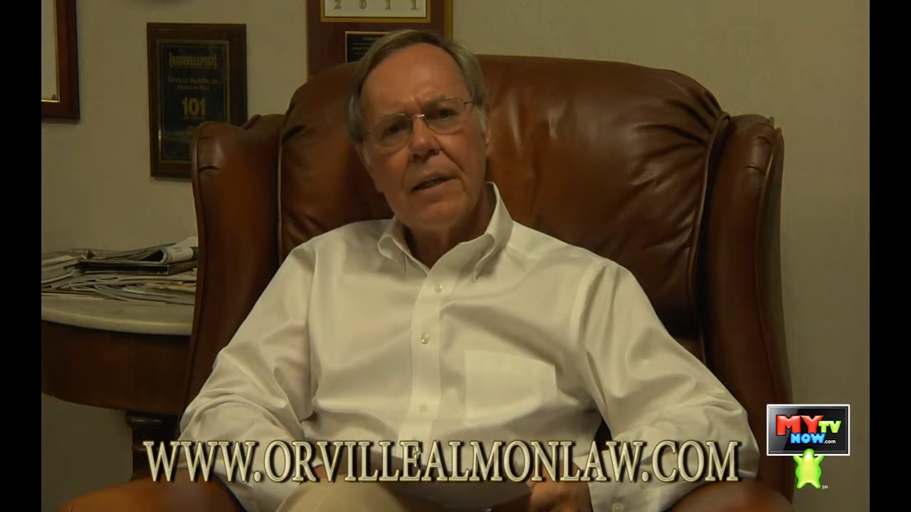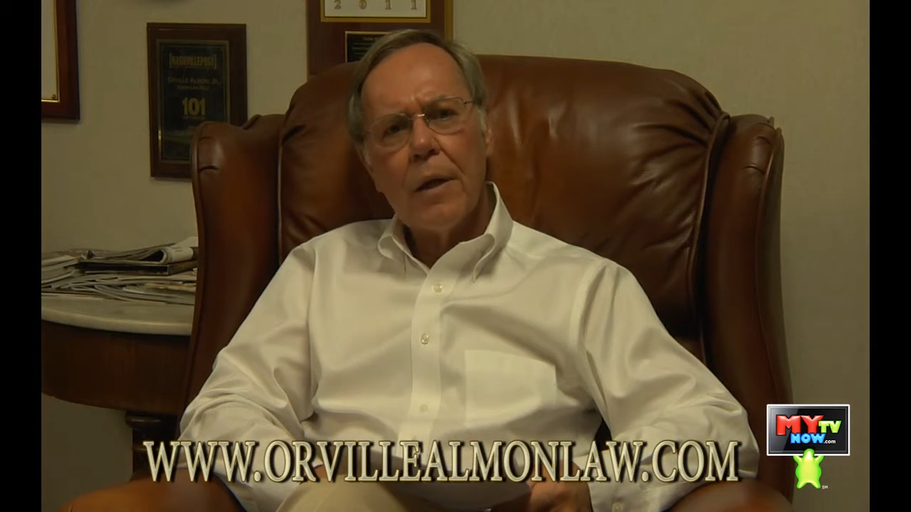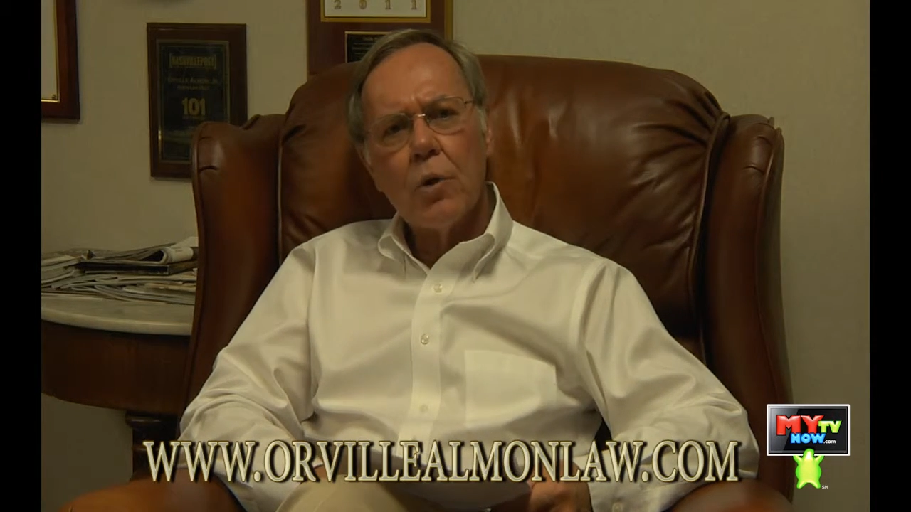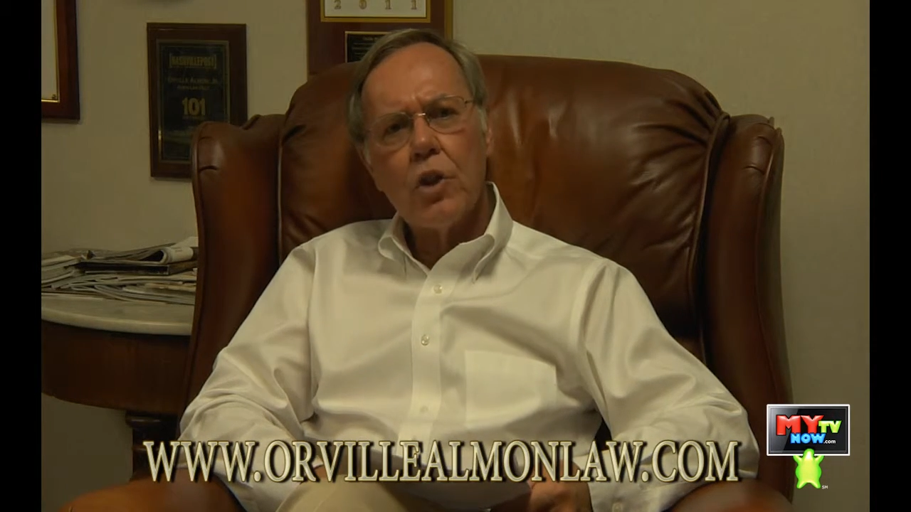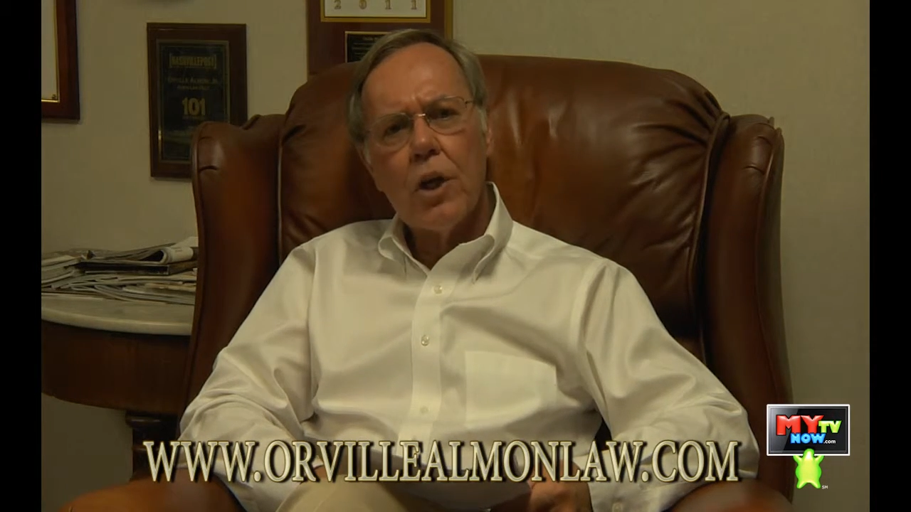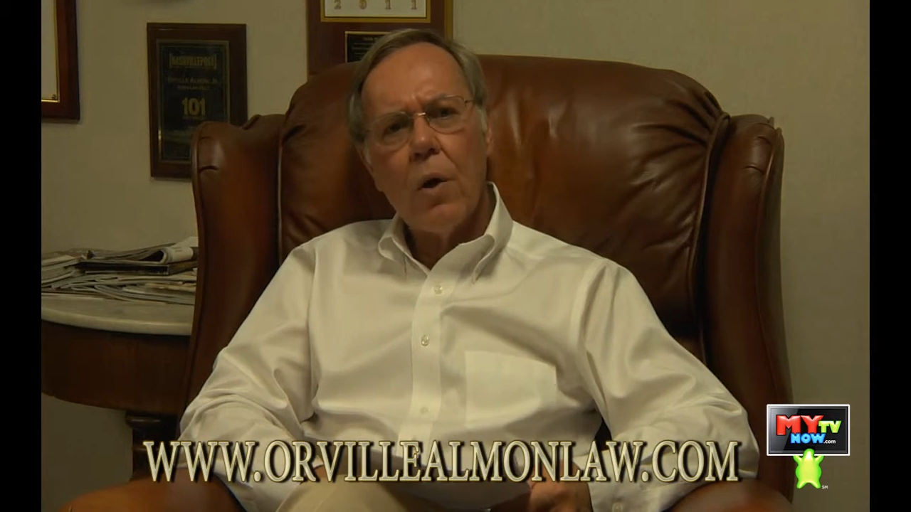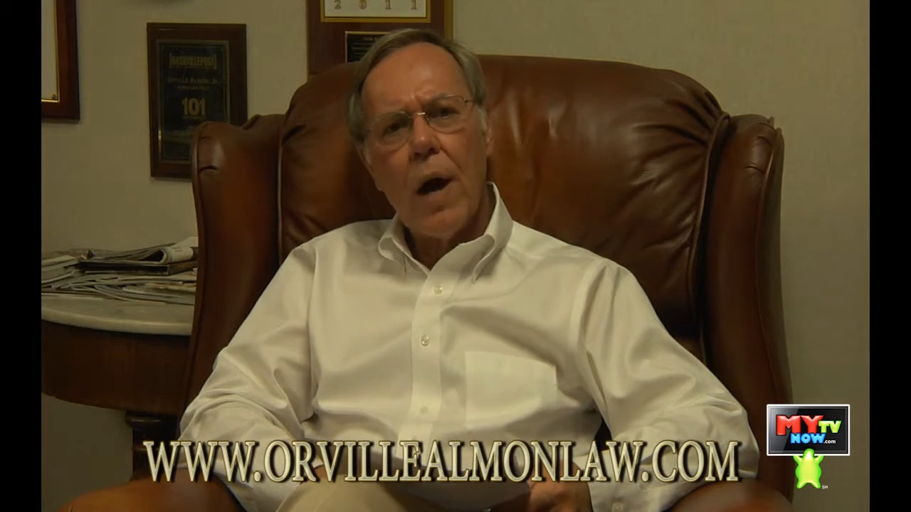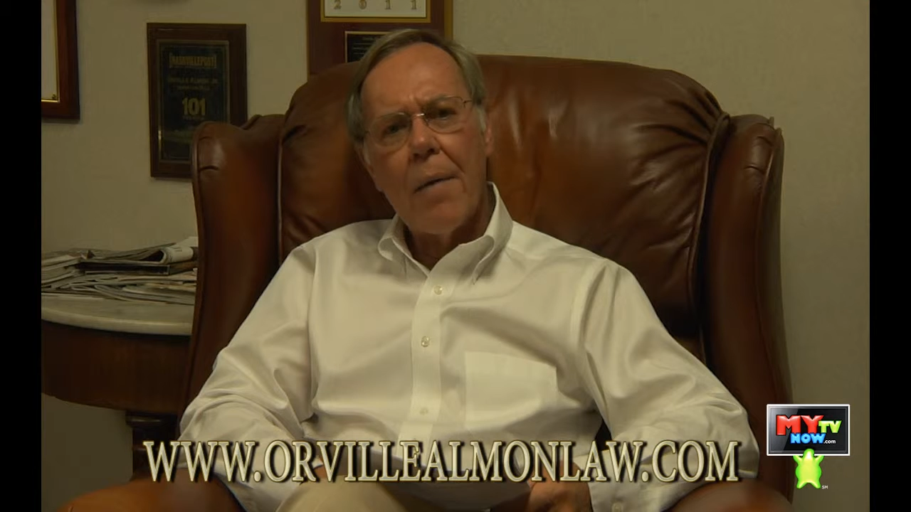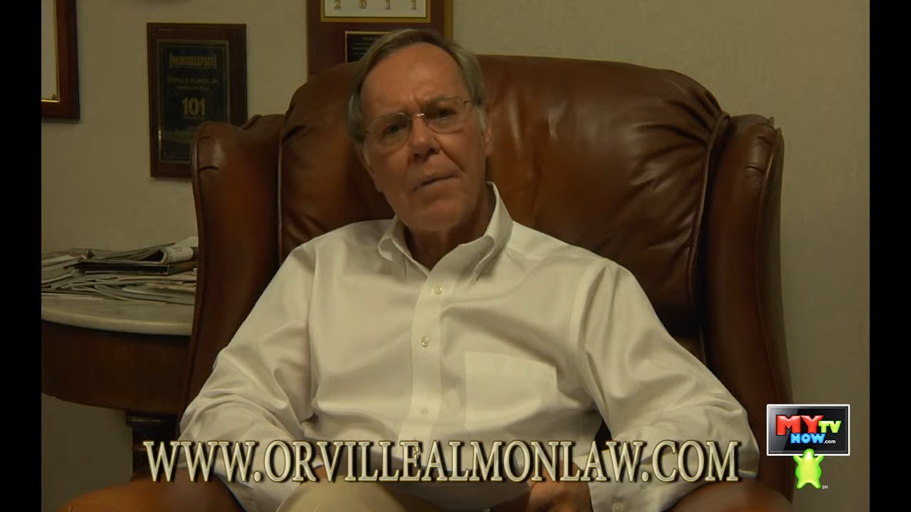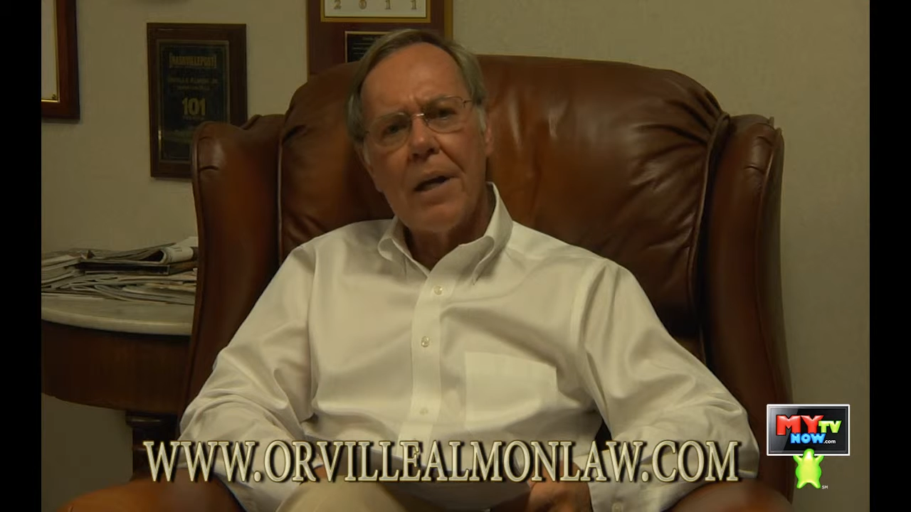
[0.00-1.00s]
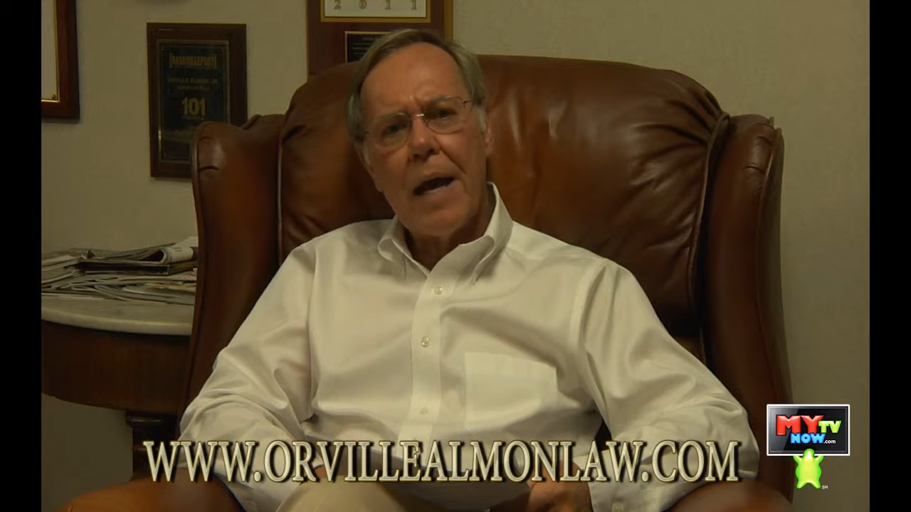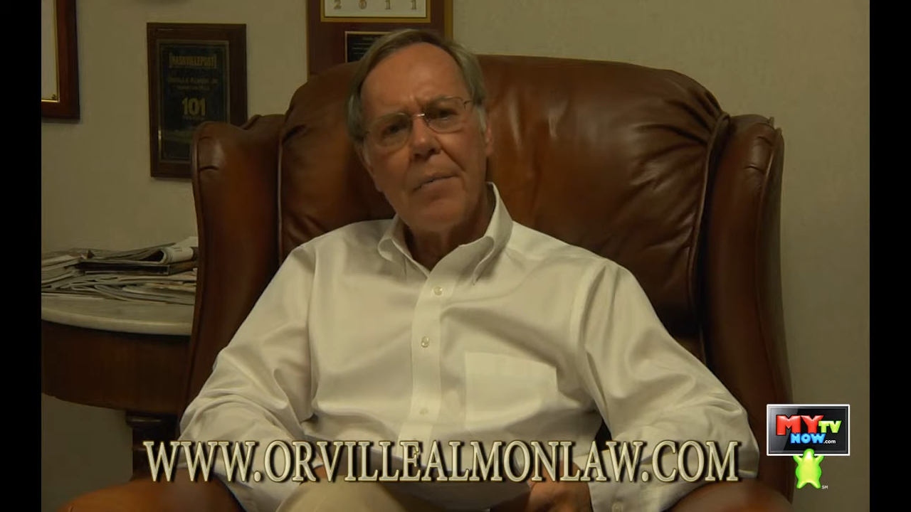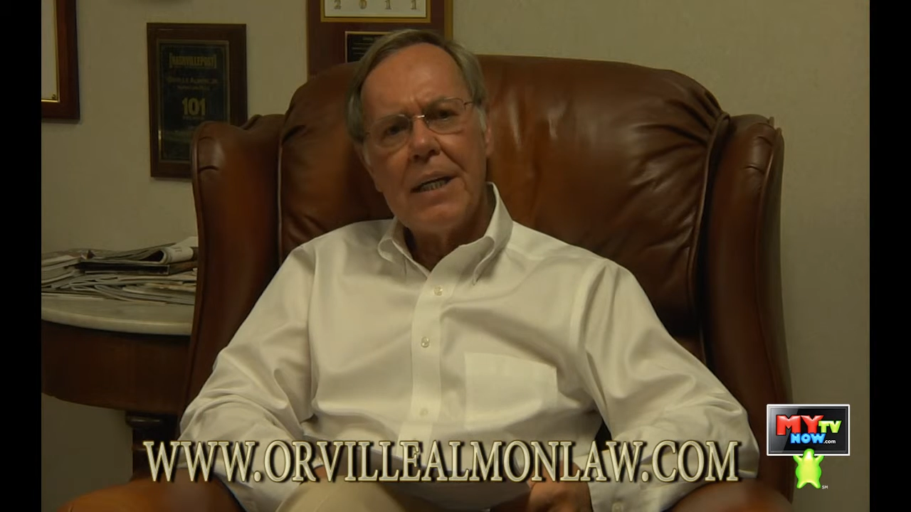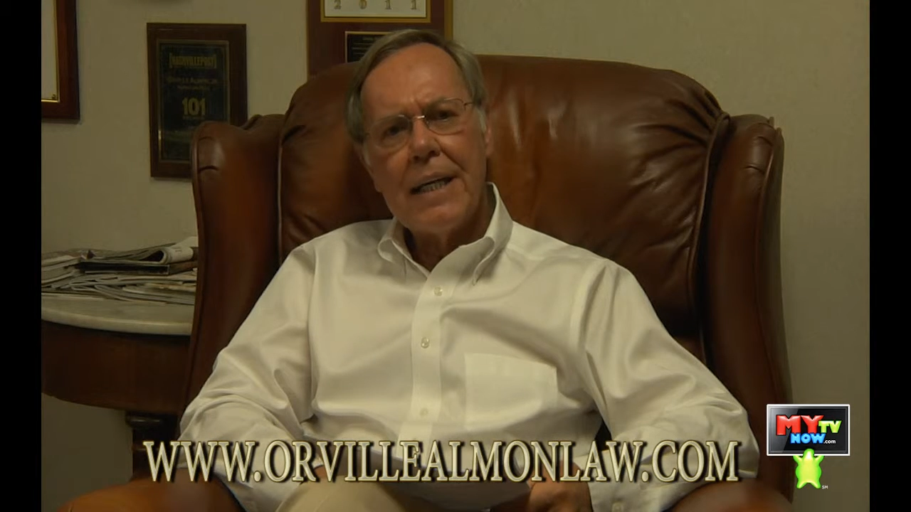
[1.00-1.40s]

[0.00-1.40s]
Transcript: that will show how many